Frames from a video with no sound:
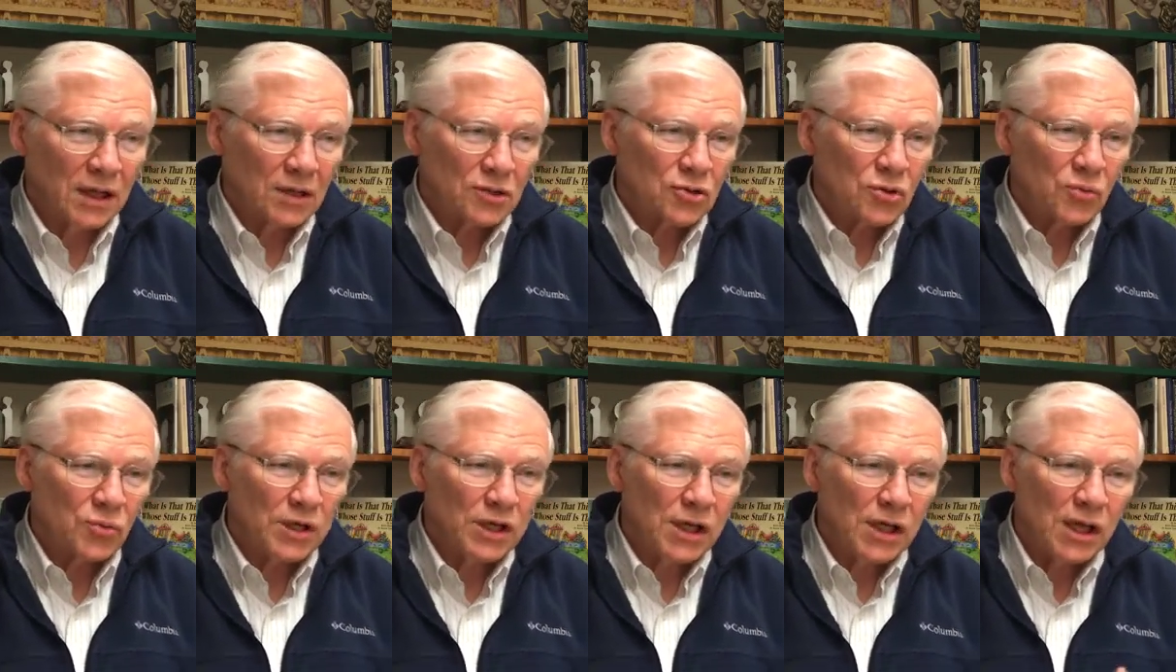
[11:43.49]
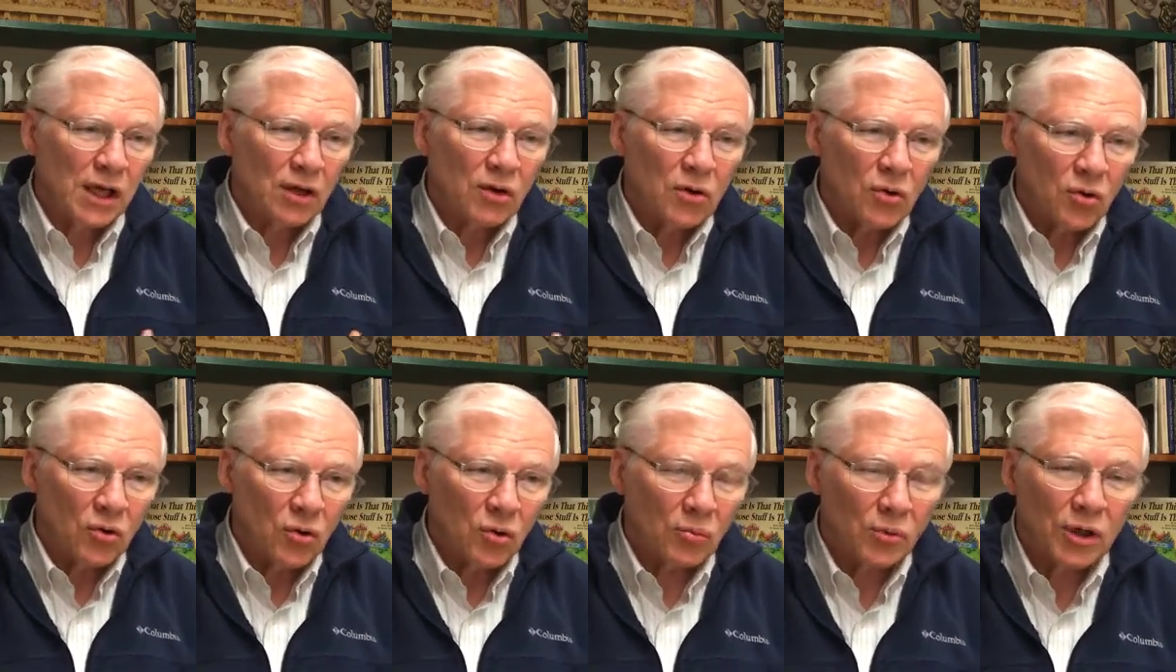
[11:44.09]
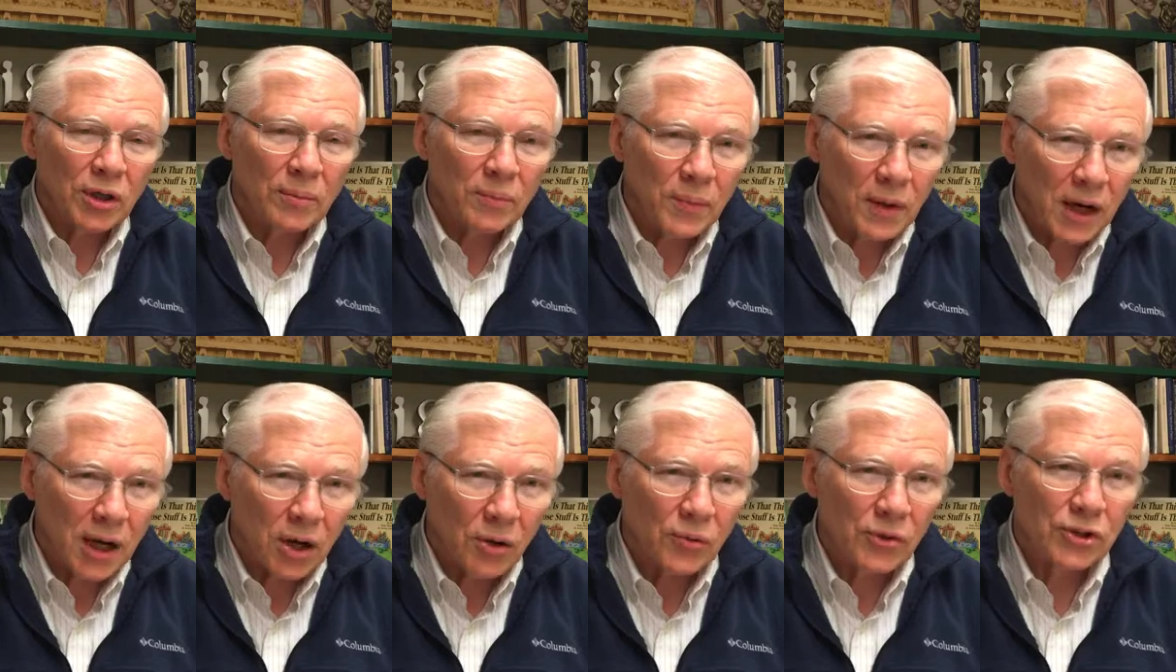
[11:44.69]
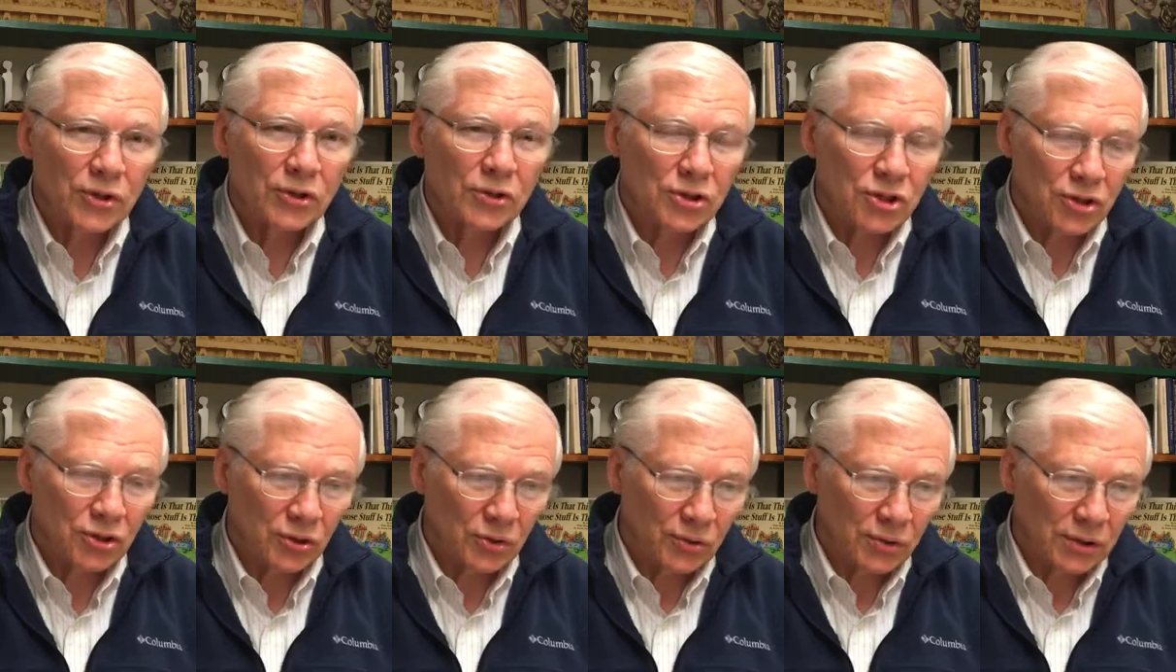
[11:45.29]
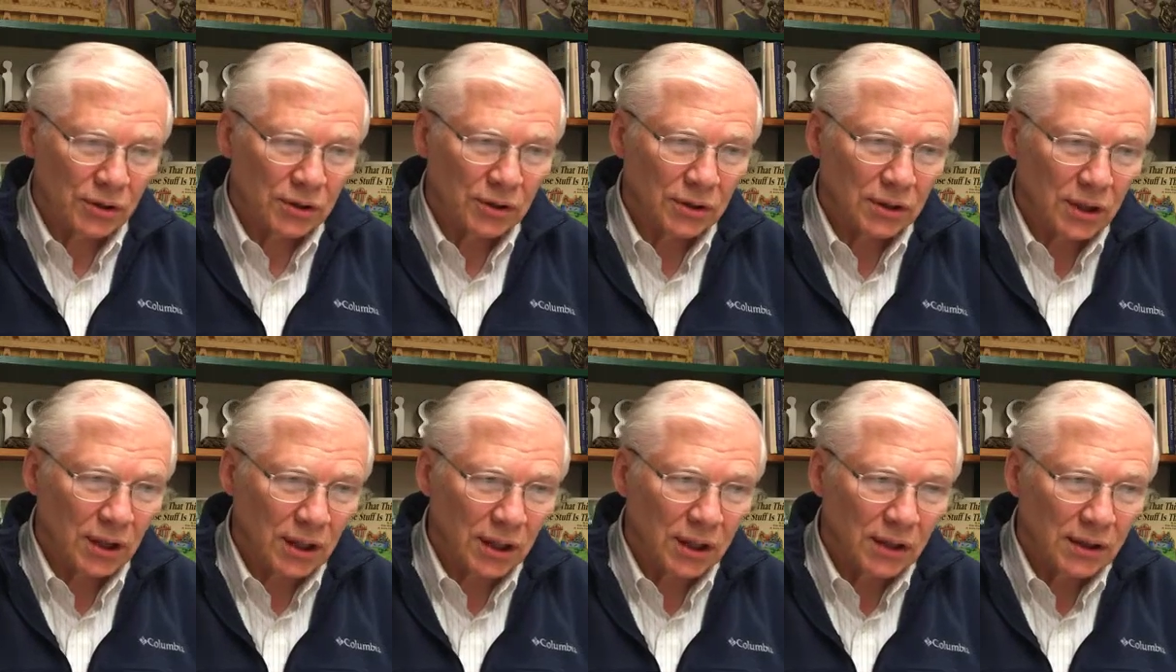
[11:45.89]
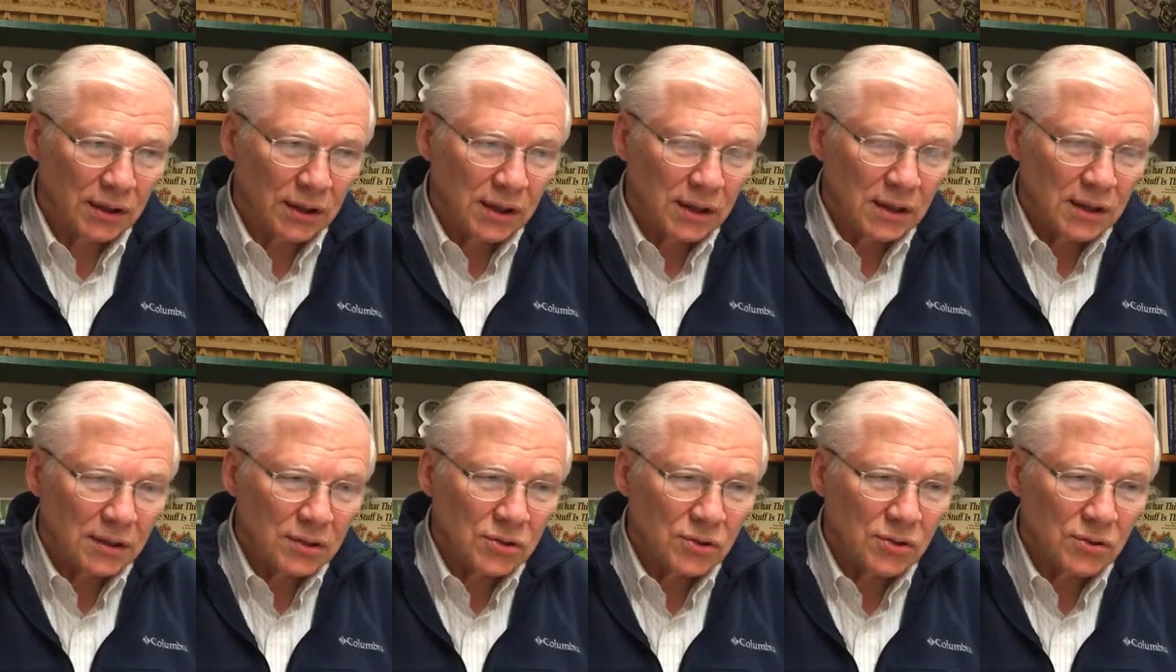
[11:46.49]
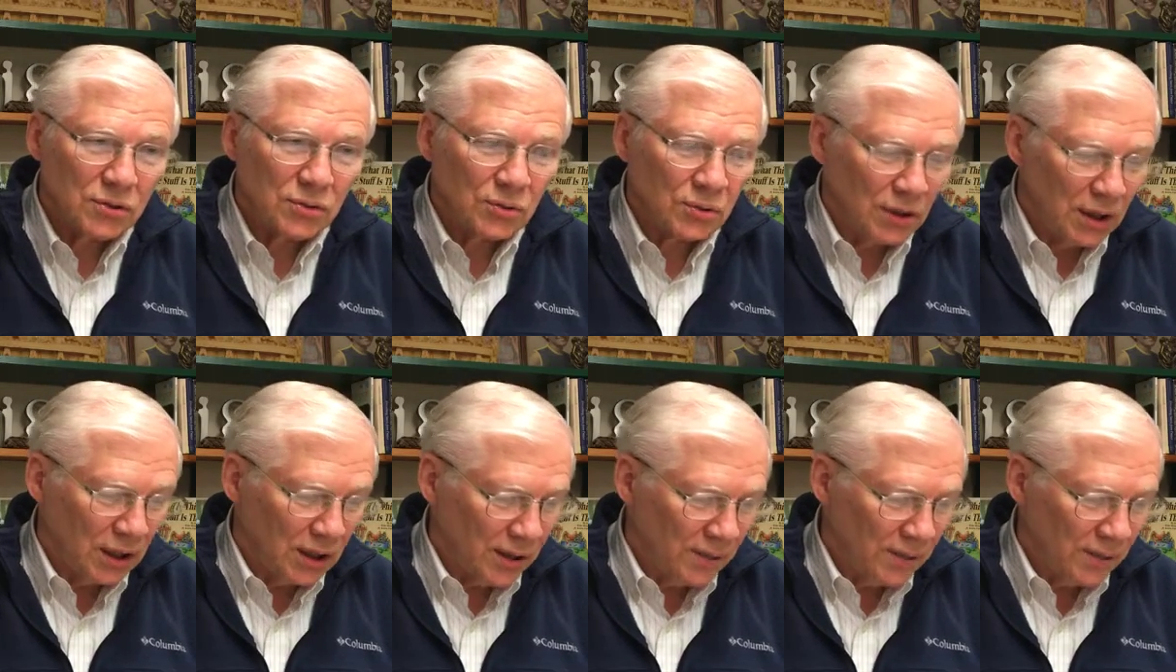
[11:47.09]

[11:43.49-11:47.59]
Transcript: So reading at home will empower your children to